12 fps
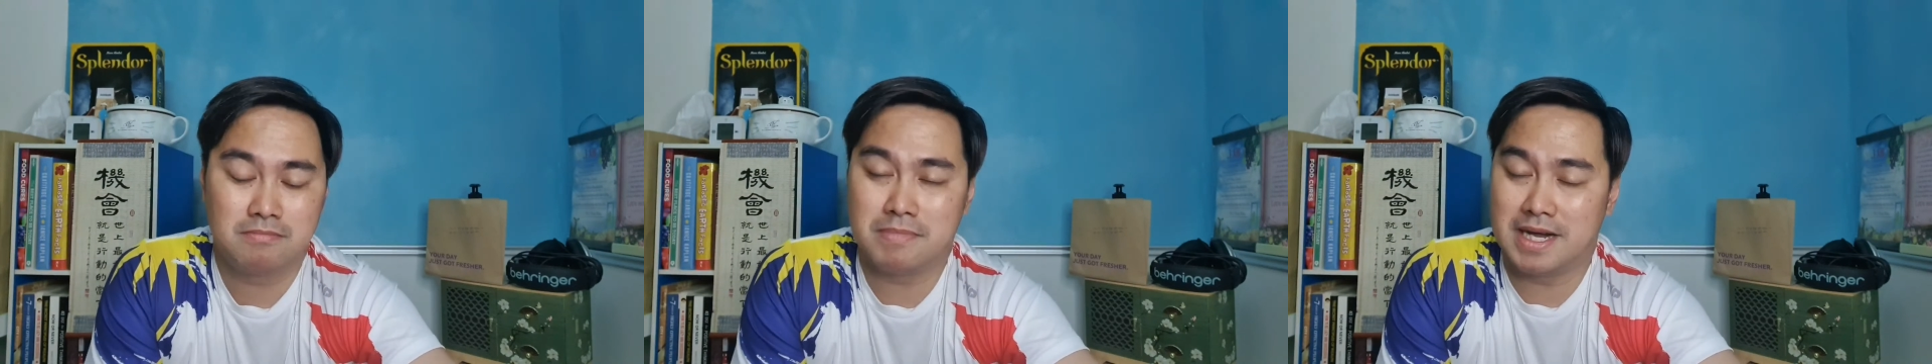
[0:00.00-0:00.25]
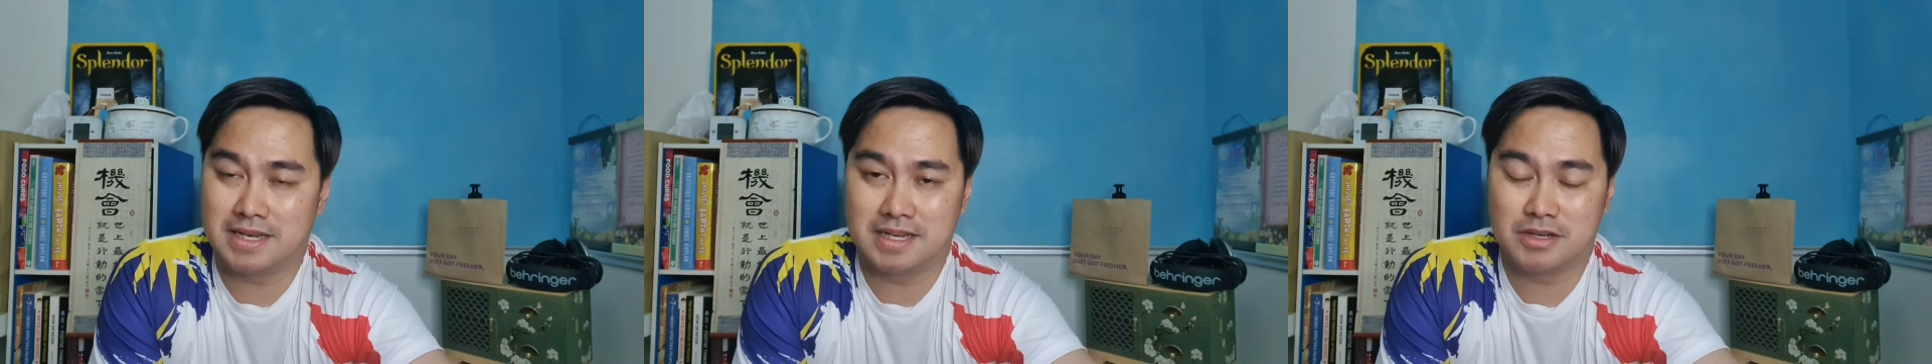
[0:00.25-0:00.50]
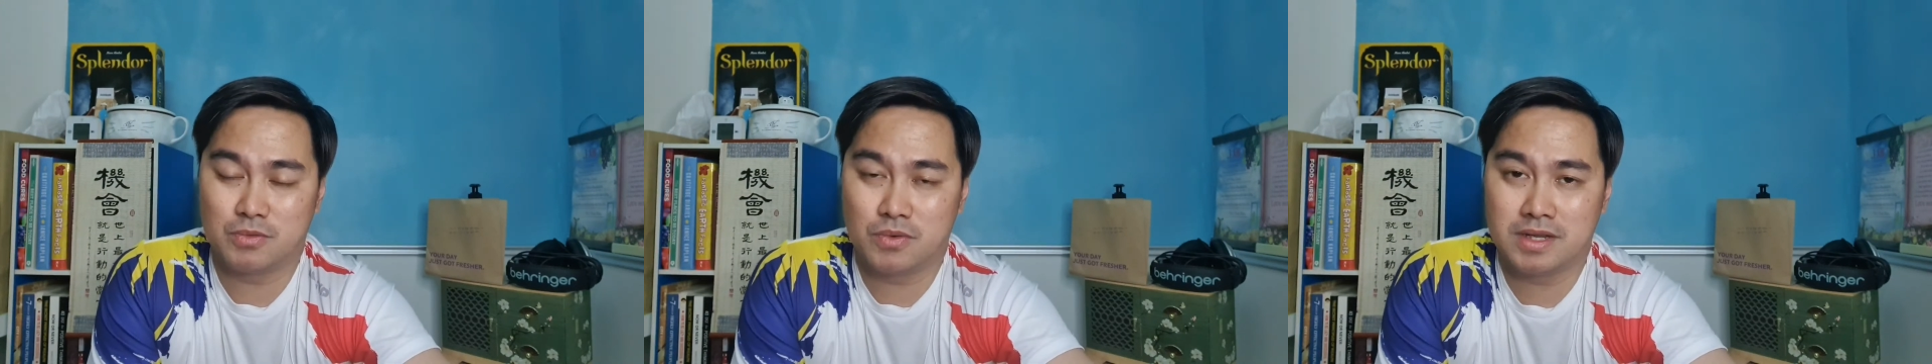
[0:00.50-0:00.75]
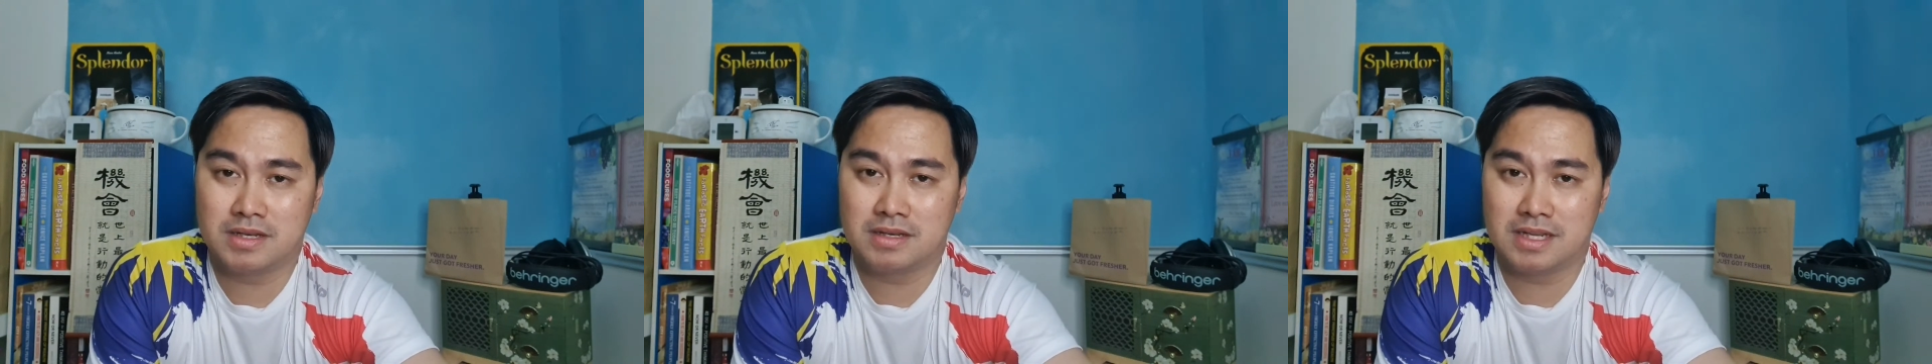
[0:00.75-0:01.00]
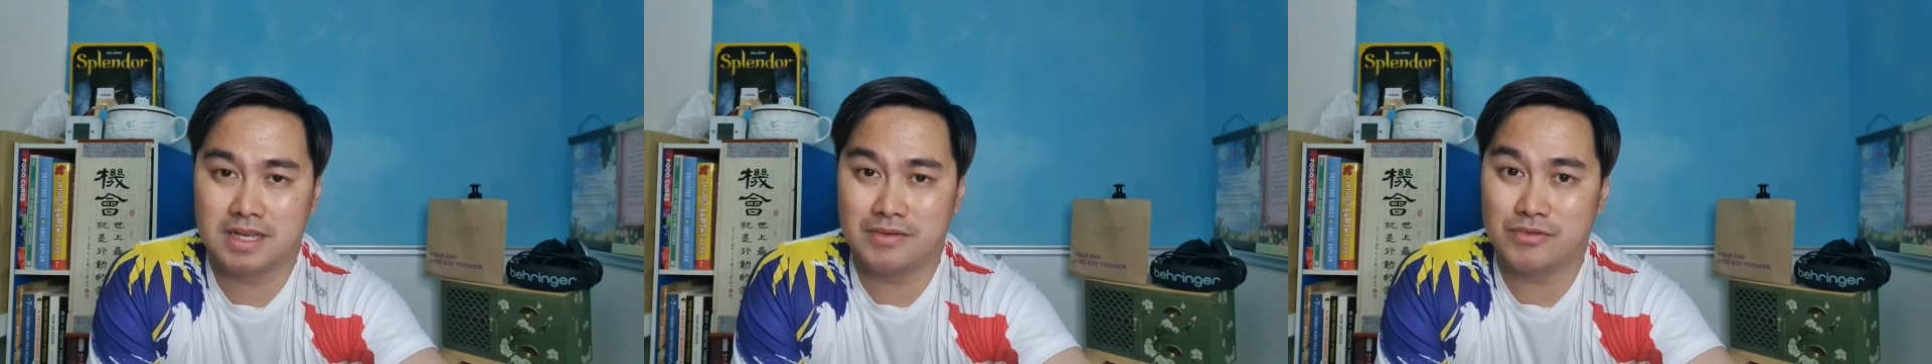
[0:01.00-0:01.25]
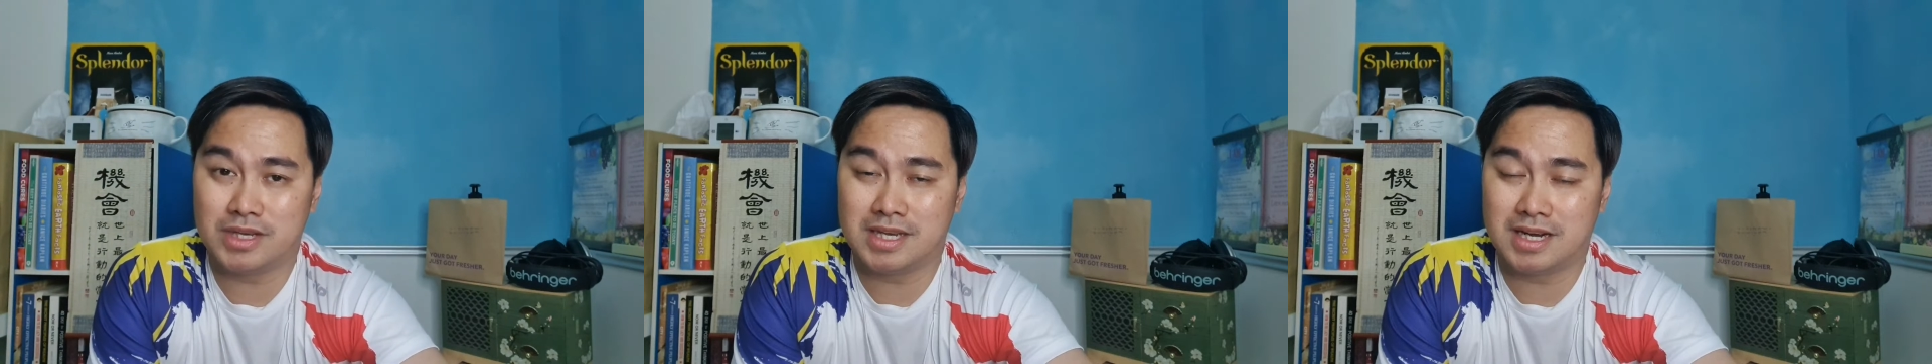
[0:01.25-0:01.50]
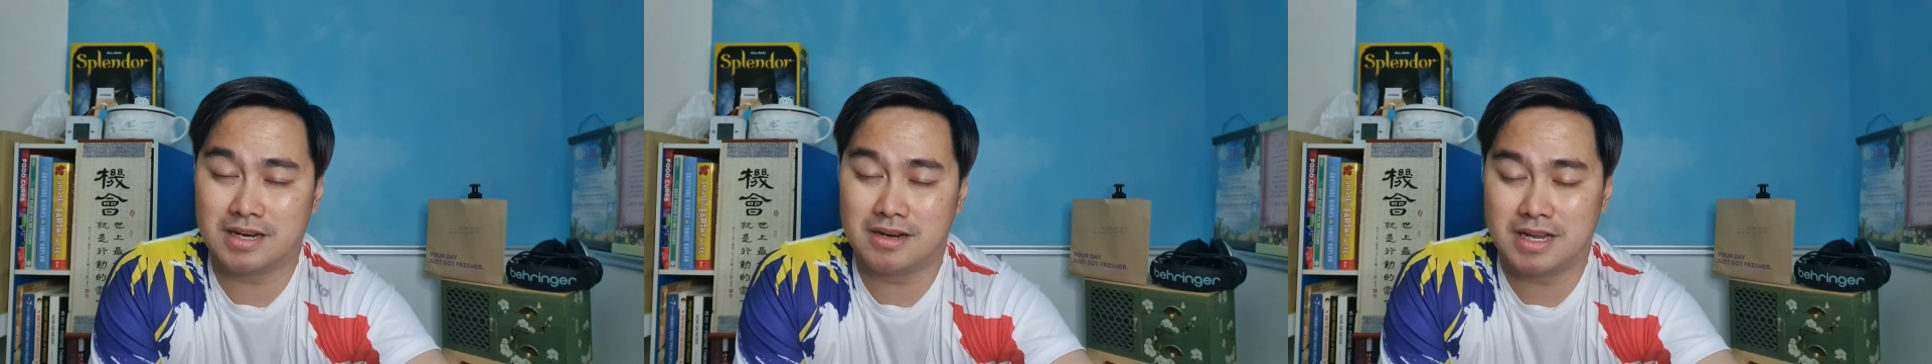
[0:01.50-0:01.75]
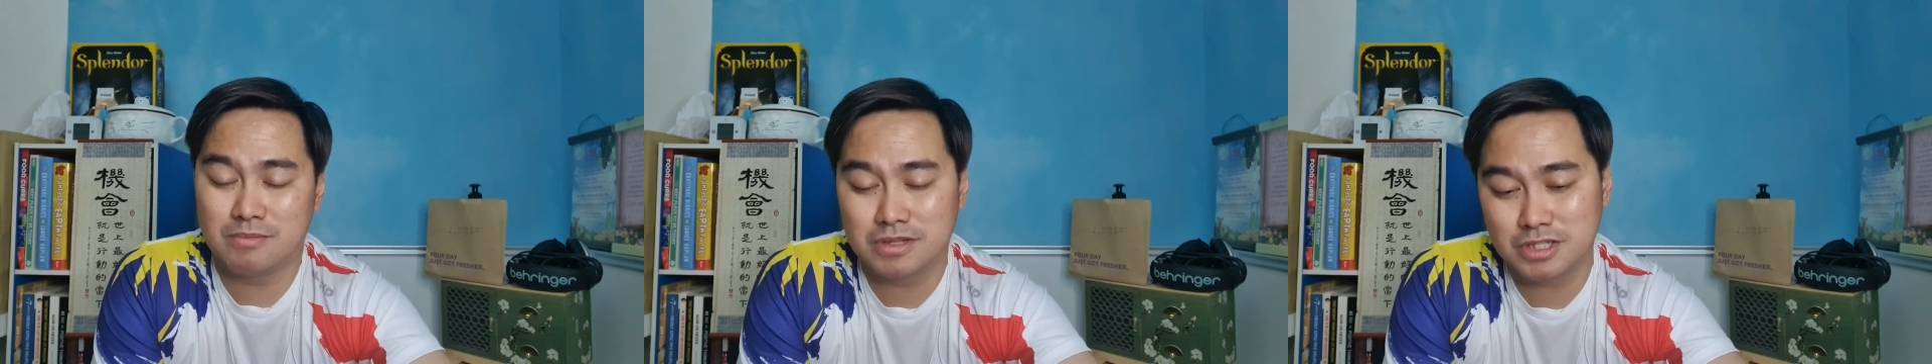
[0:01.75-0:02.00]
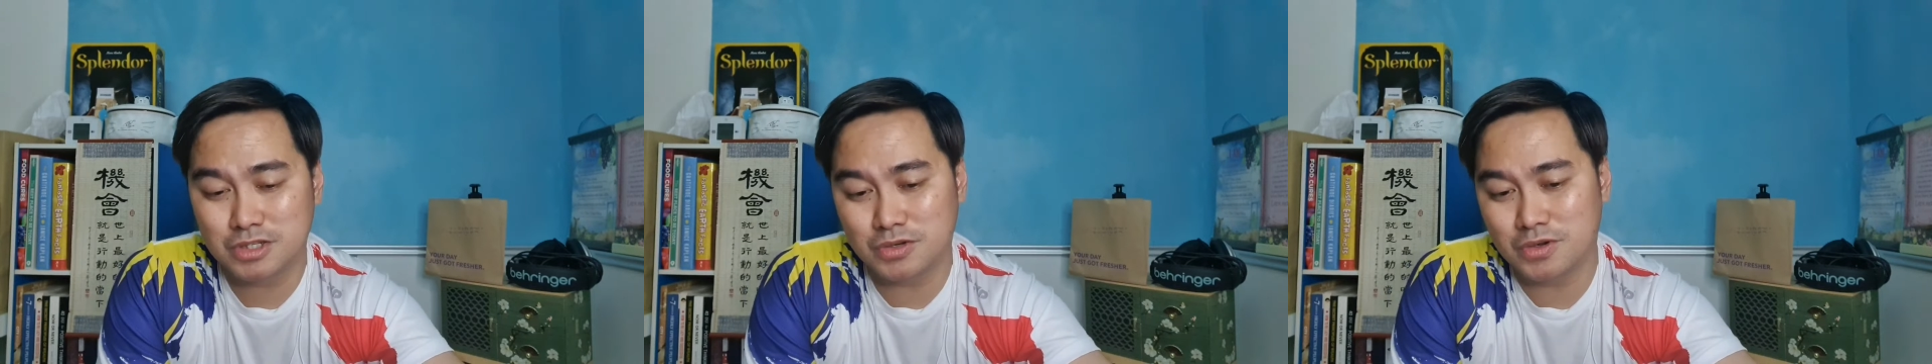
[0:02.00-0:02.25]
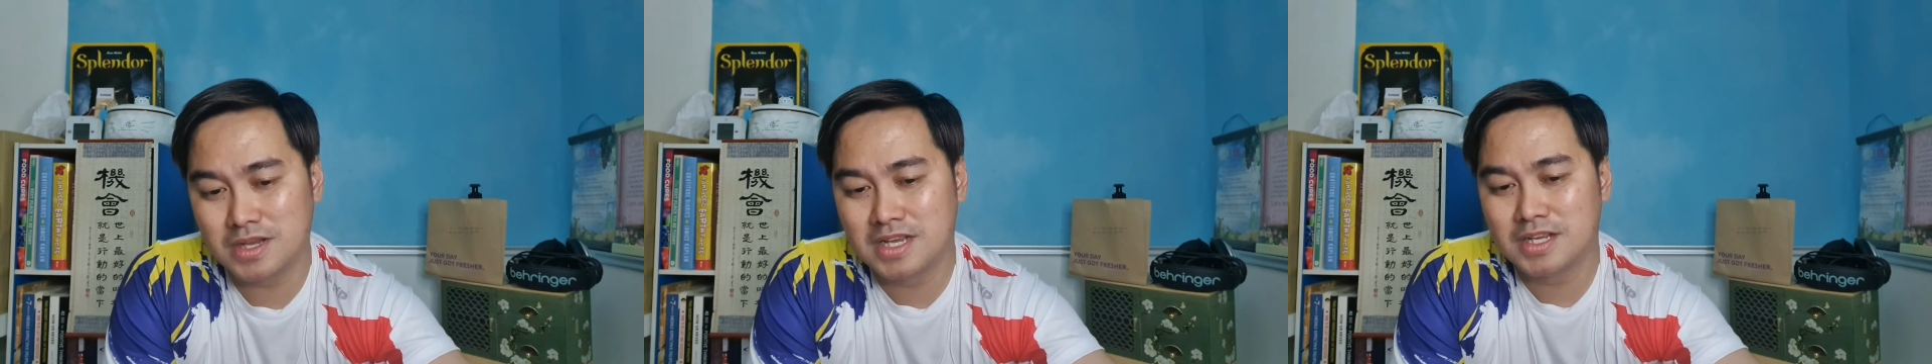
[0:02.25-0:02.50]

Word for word: buy another one if we are able to.